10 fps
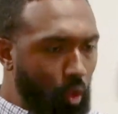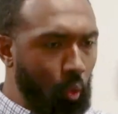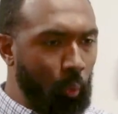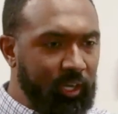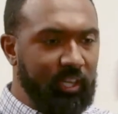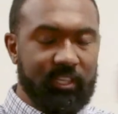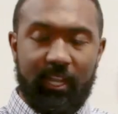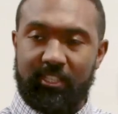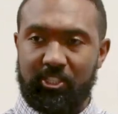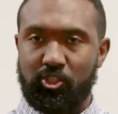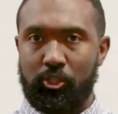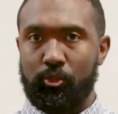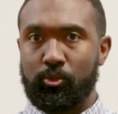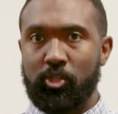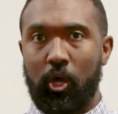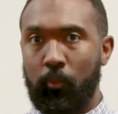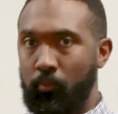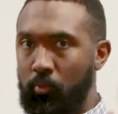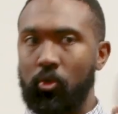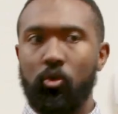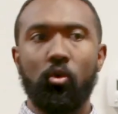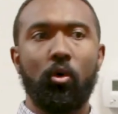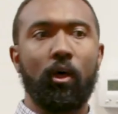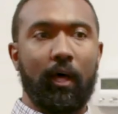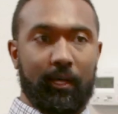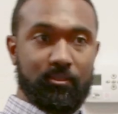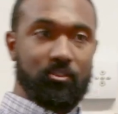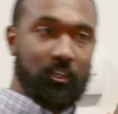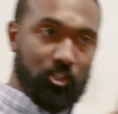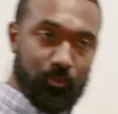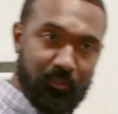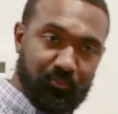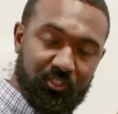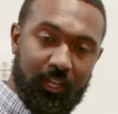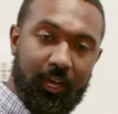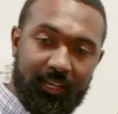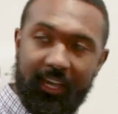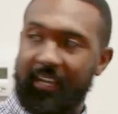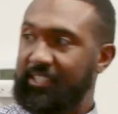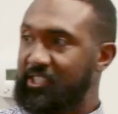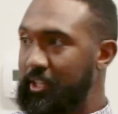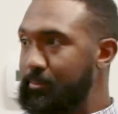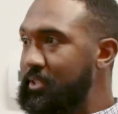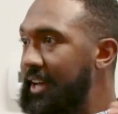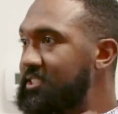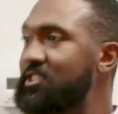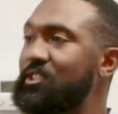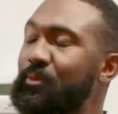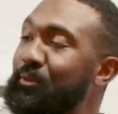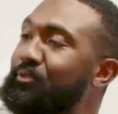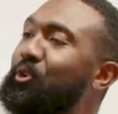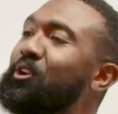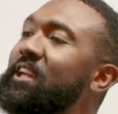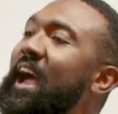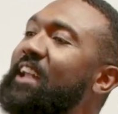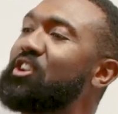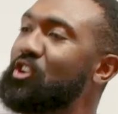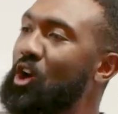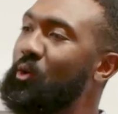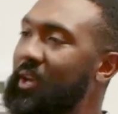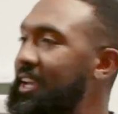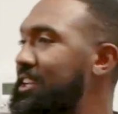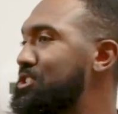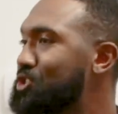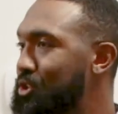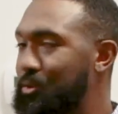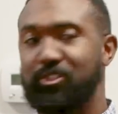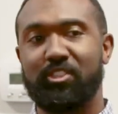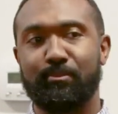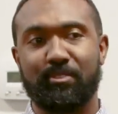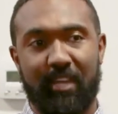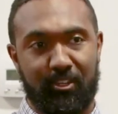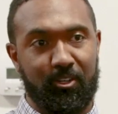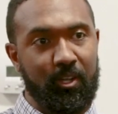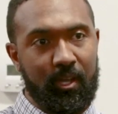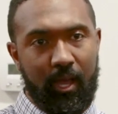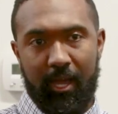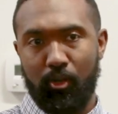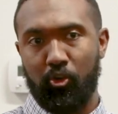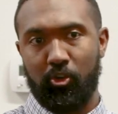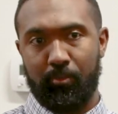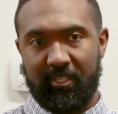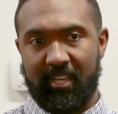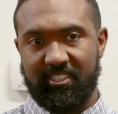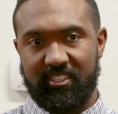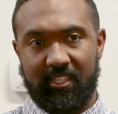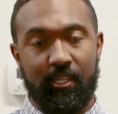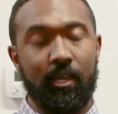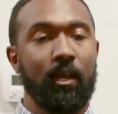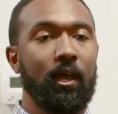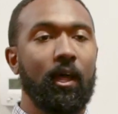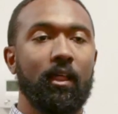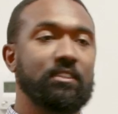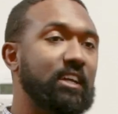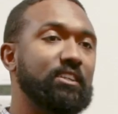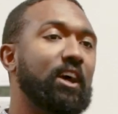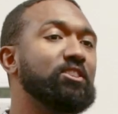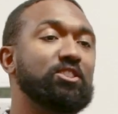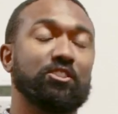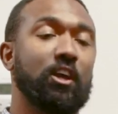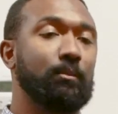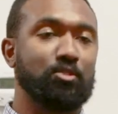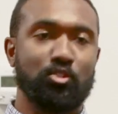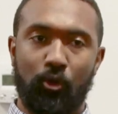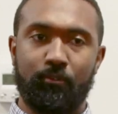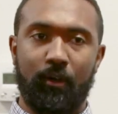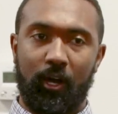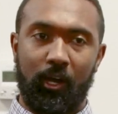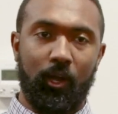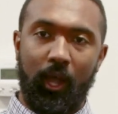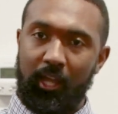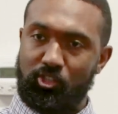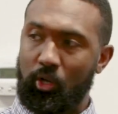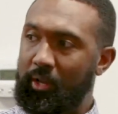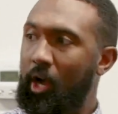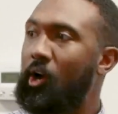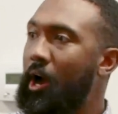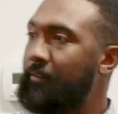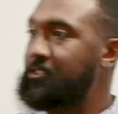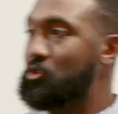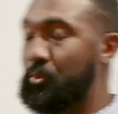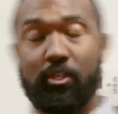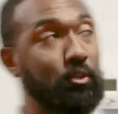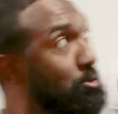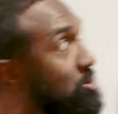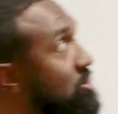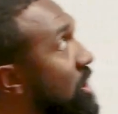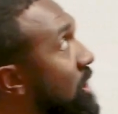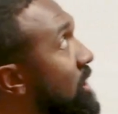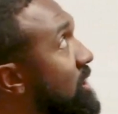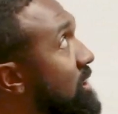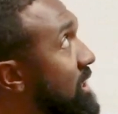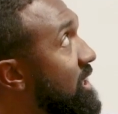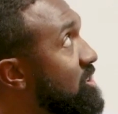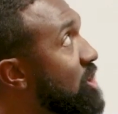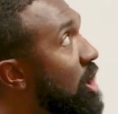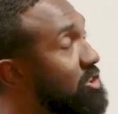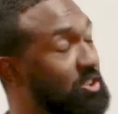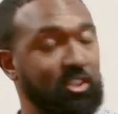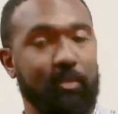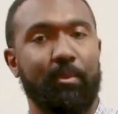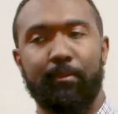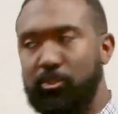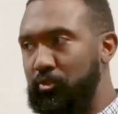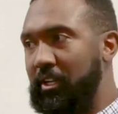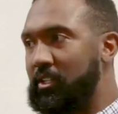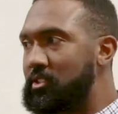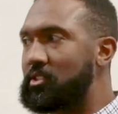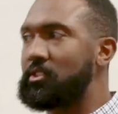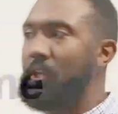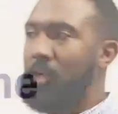What can the dentist do? So in terms of getting a sleep test, before you had to go into a sleep center in order to be tested, technology has come so far. And so in our office, we use these called the sleep image rings.